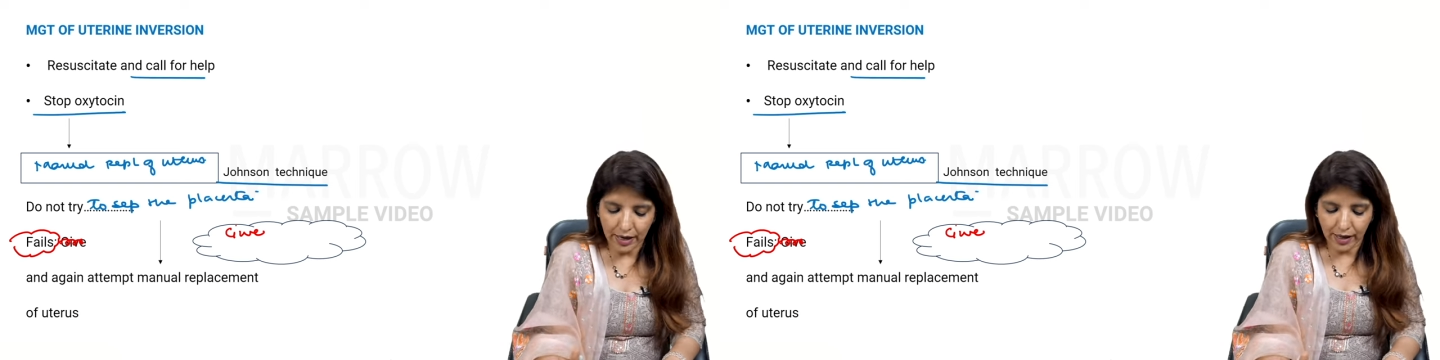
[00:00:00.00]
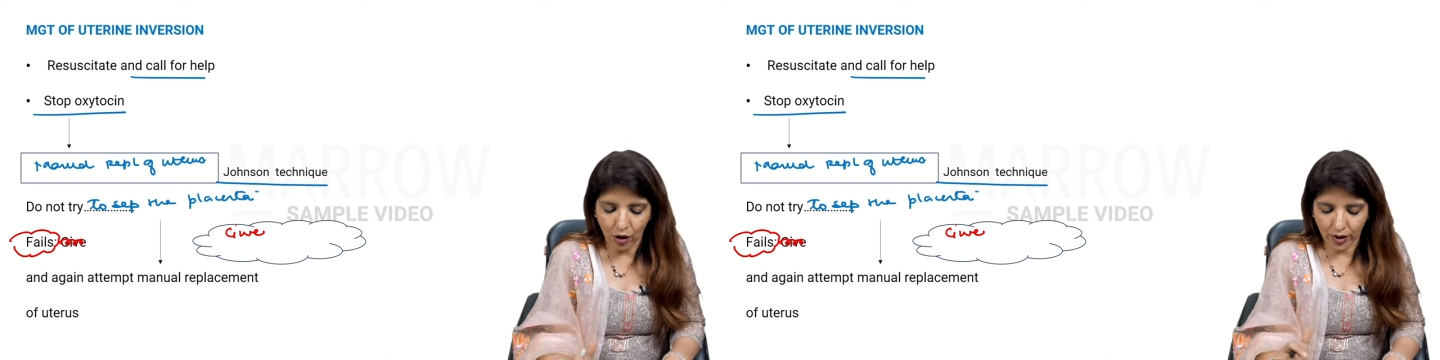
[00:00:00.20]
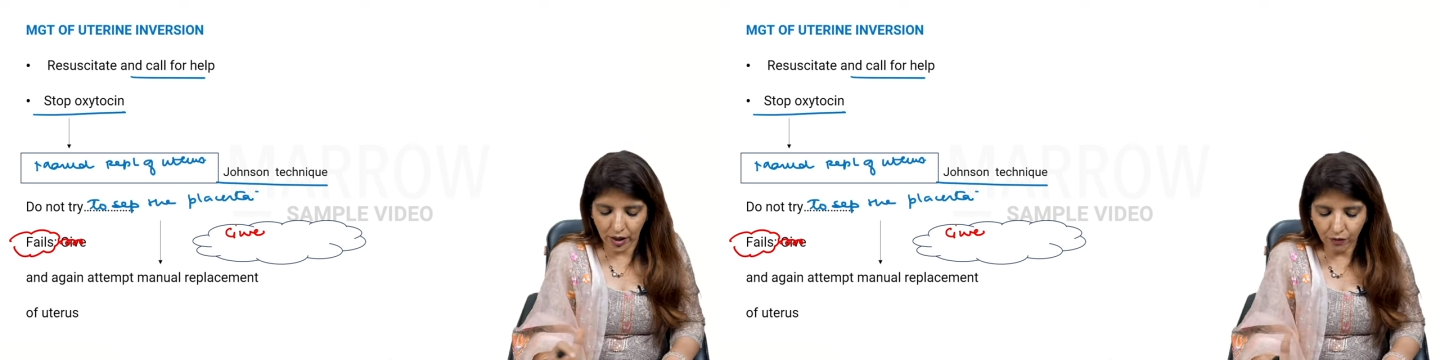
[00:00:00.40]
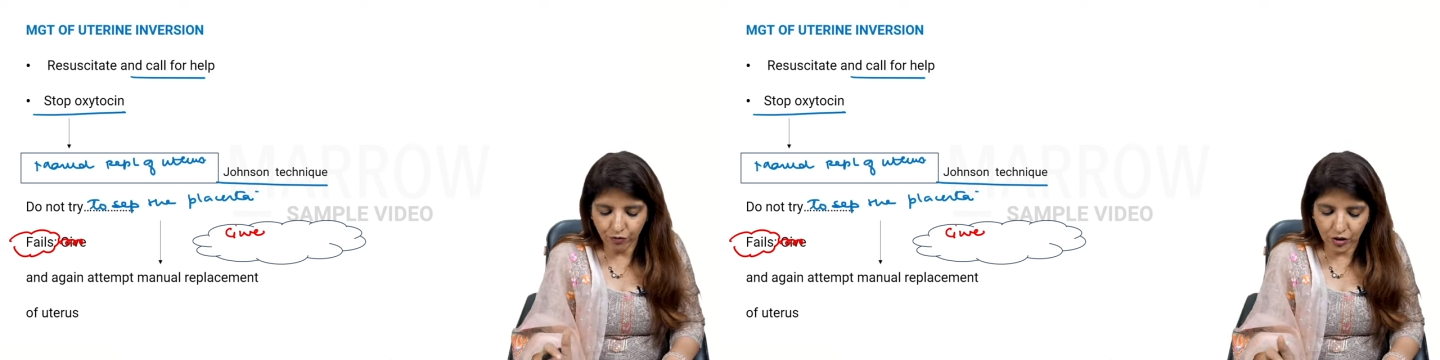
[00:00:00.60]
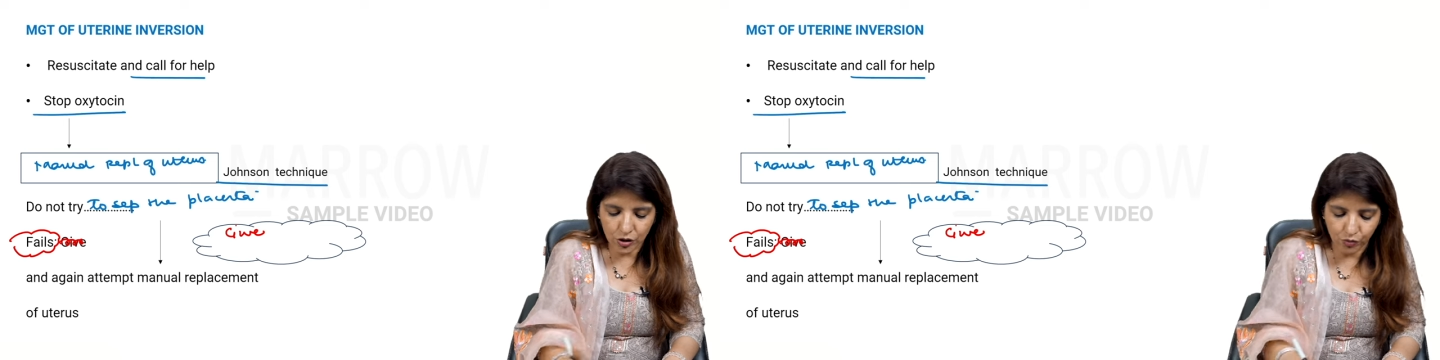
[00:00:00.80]
Now, if
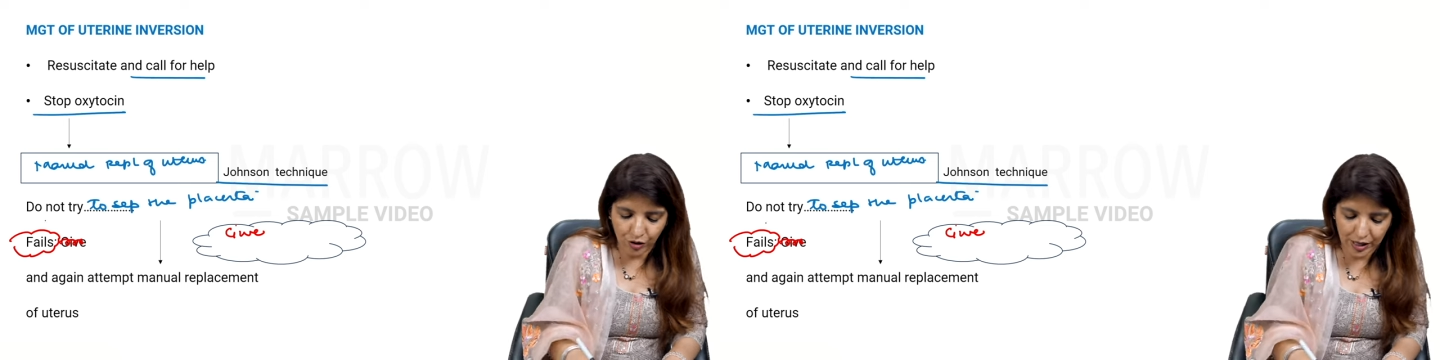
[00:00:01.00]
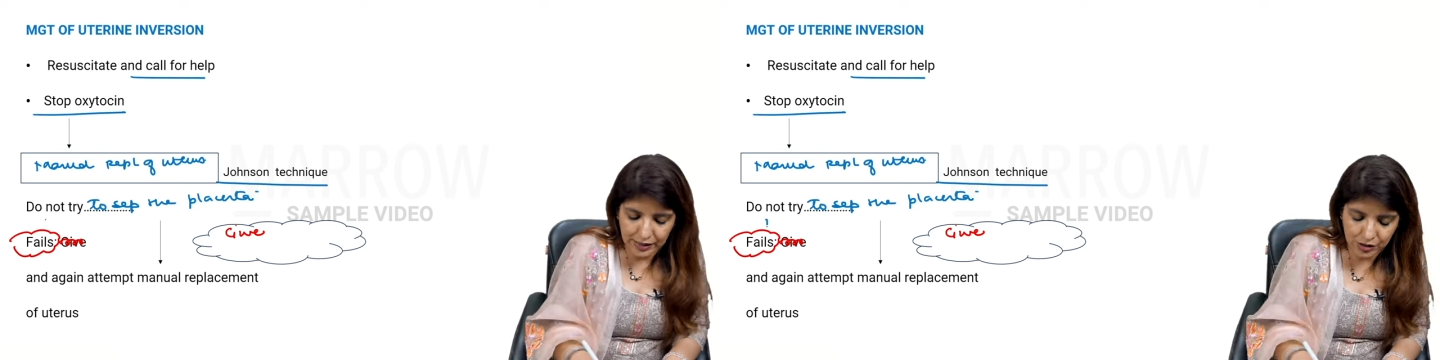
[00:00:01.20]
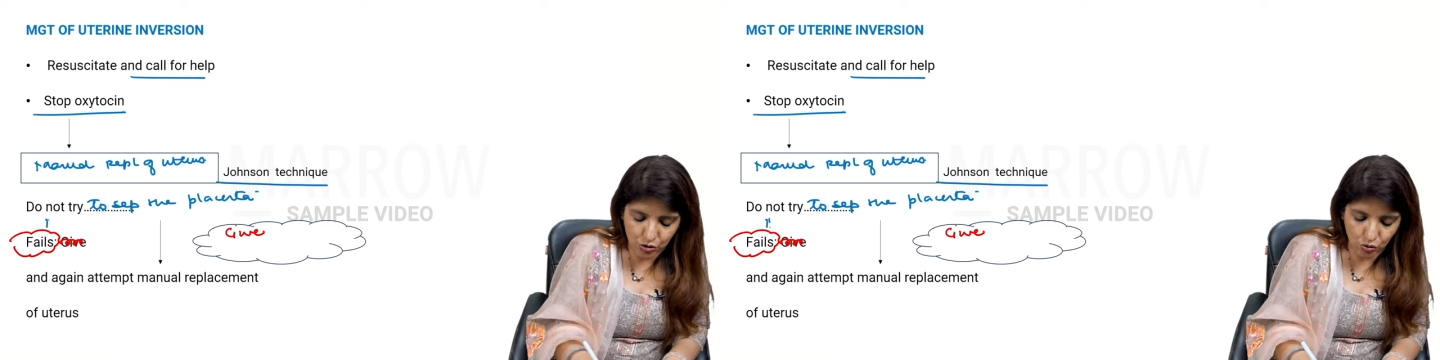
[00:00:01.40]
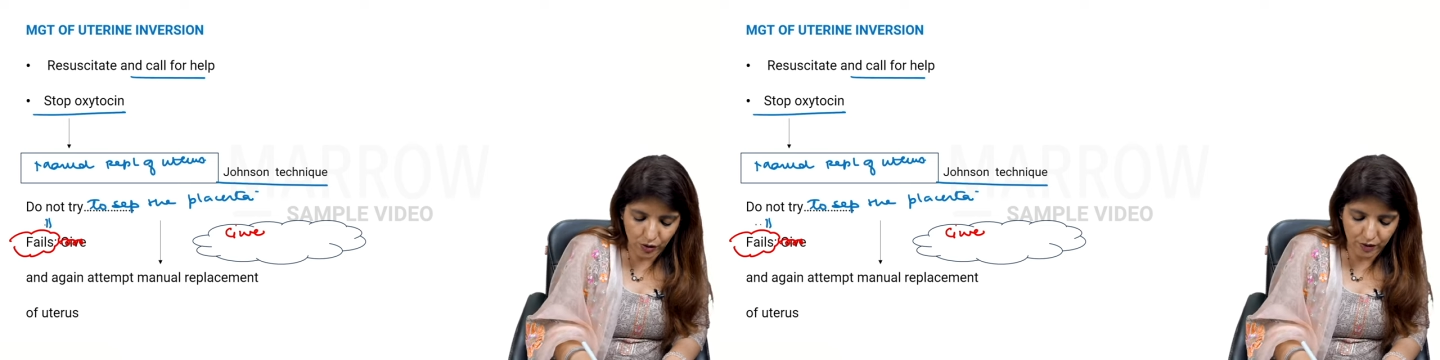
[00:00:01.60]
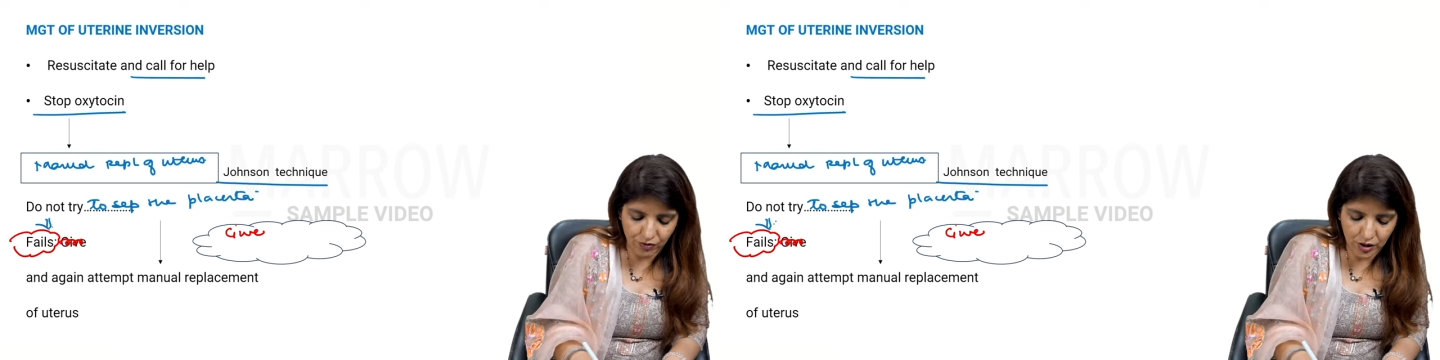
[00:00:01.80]
this fails, you know,
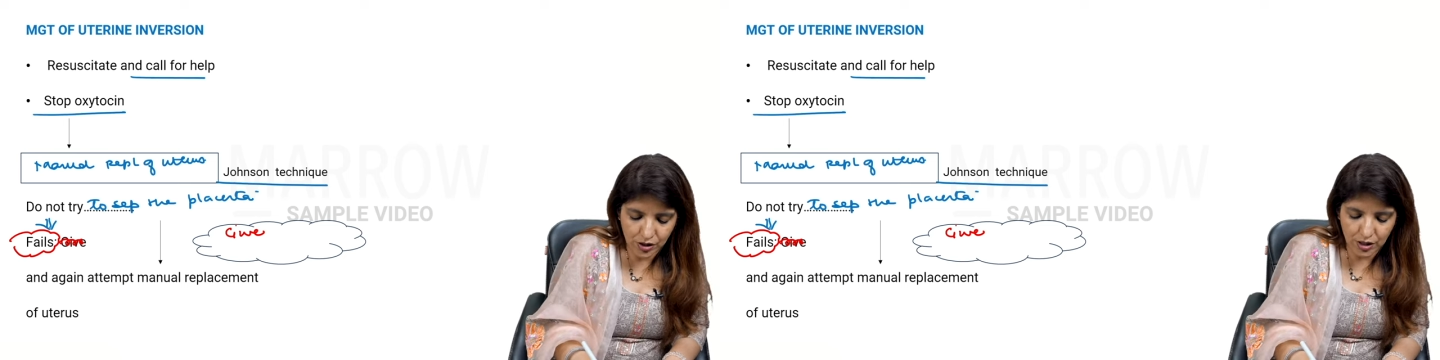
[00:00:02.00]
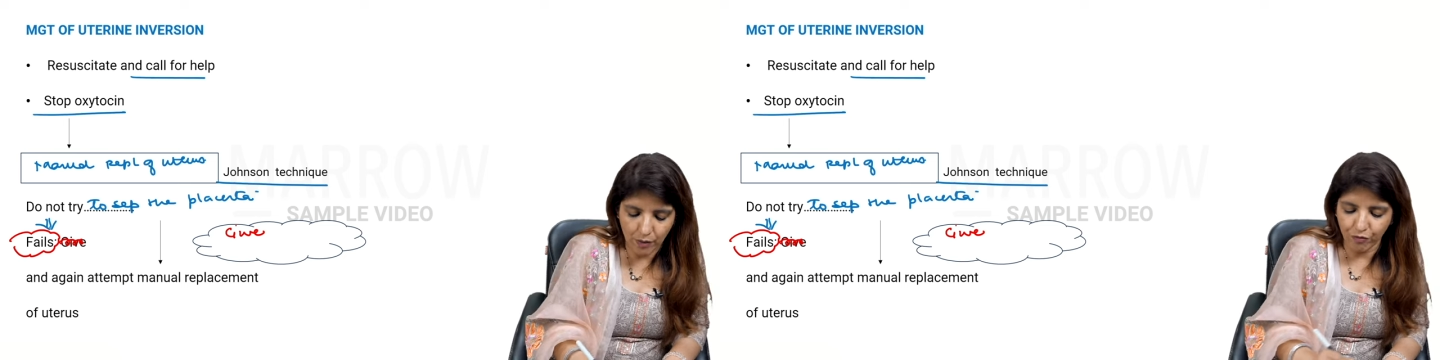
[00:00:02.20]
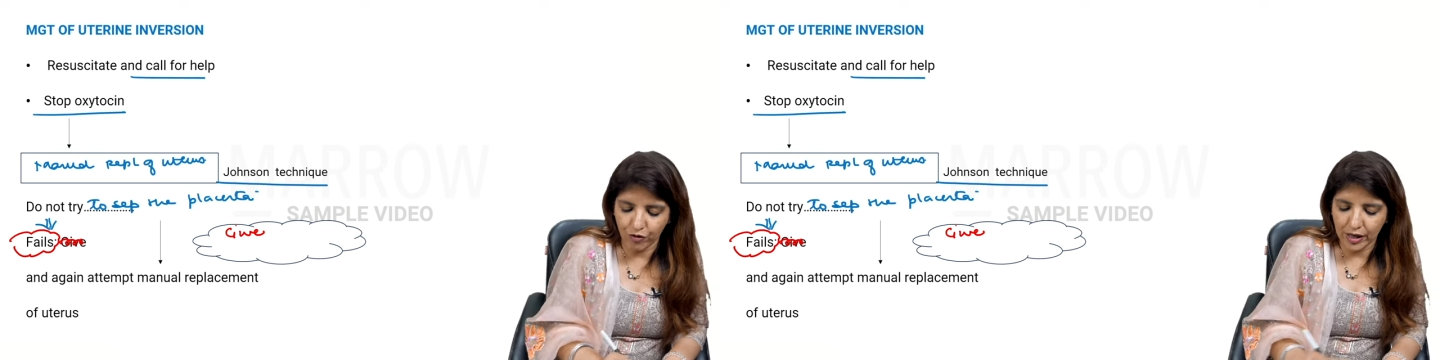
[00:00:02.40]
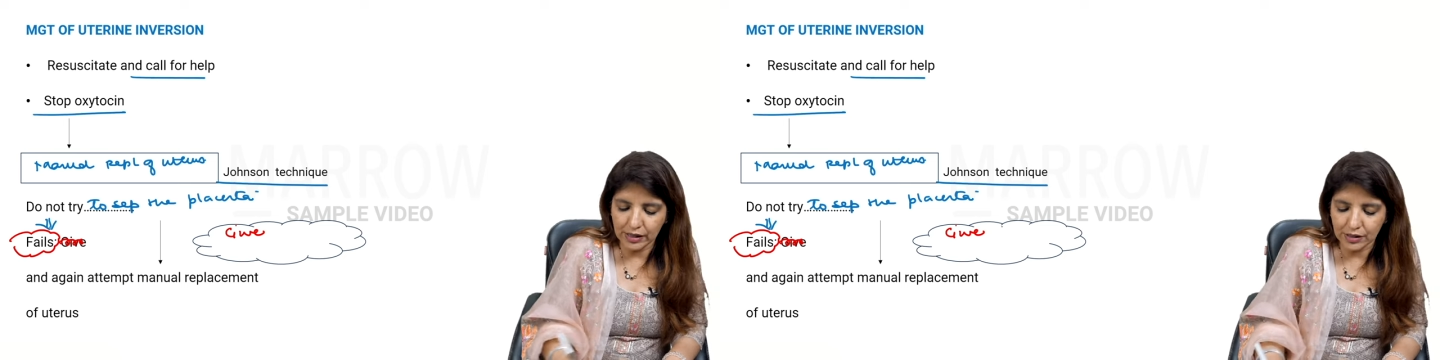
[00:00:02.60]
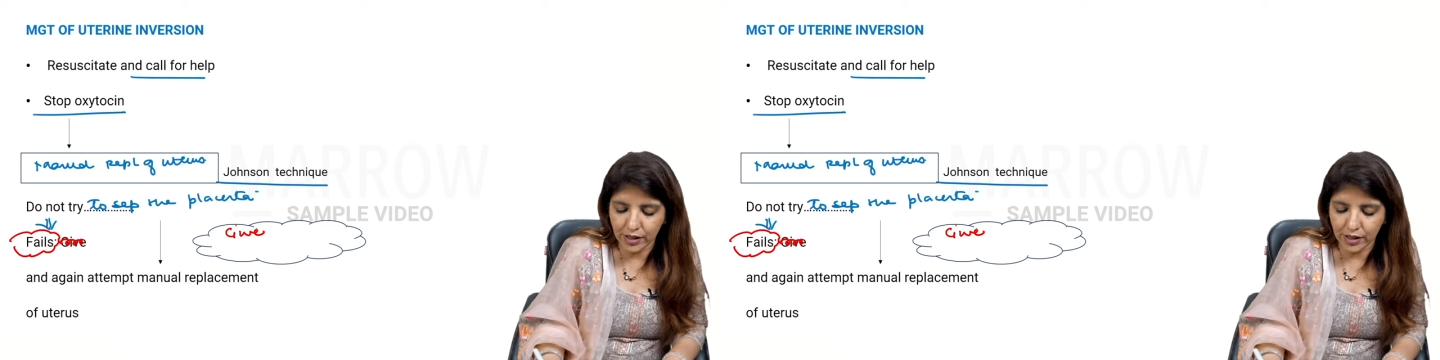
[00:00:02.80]
if this step fails,